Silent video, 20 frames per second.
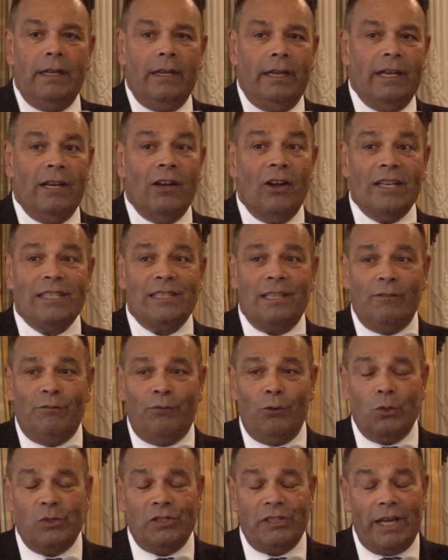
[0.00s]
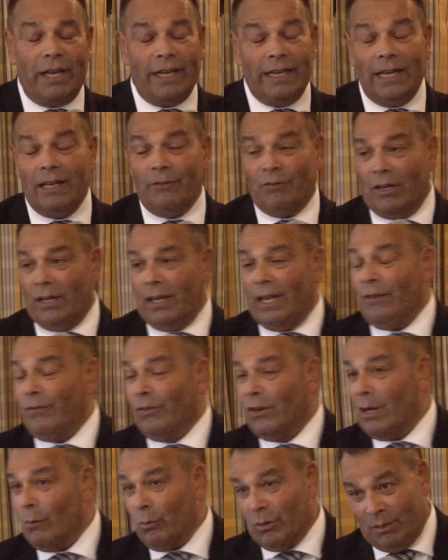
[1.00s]
in 1948,
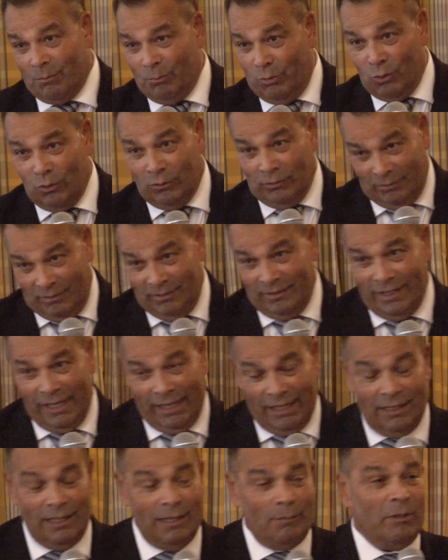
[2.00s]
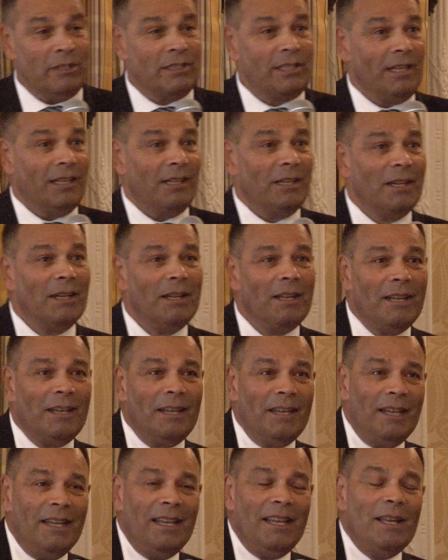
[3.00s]
even I wasn't born
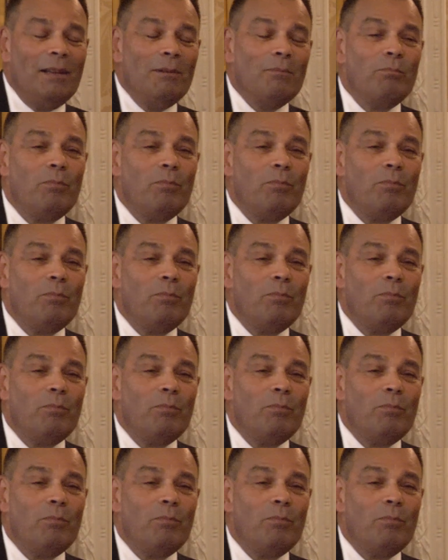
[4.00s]
then.